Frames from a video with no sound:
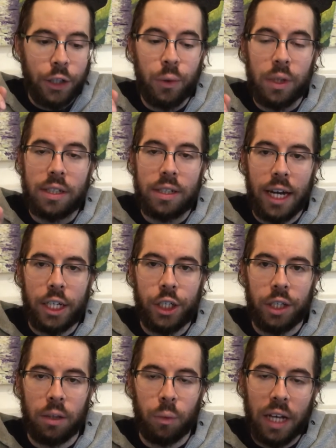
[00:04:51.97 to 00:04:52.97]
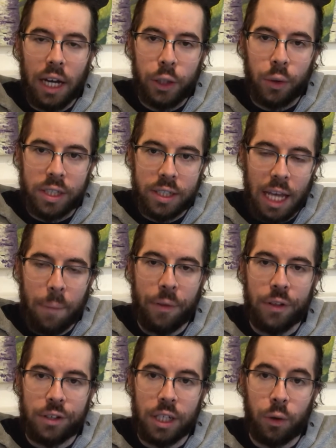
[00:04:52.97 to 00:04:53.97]
to a step in
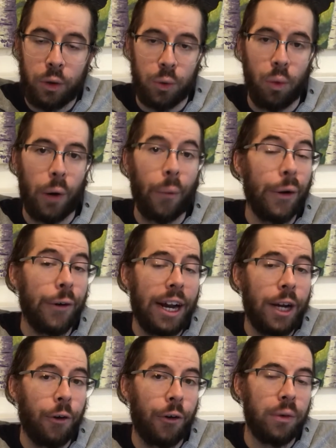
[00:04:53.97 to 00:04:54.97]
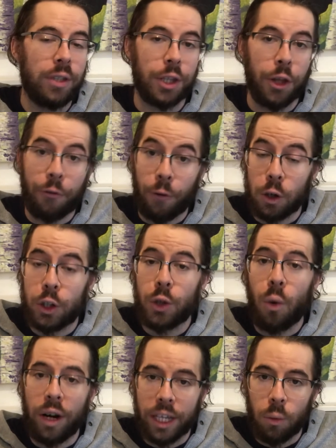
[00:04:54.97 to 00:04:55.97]
the sequence where we were introducing the first
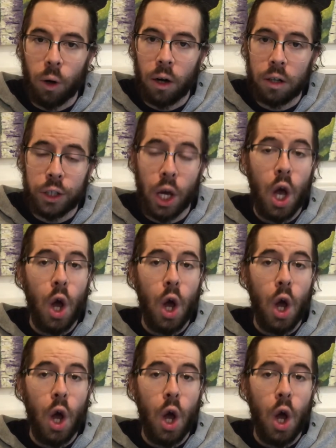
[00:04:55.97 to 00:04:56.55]
20 words.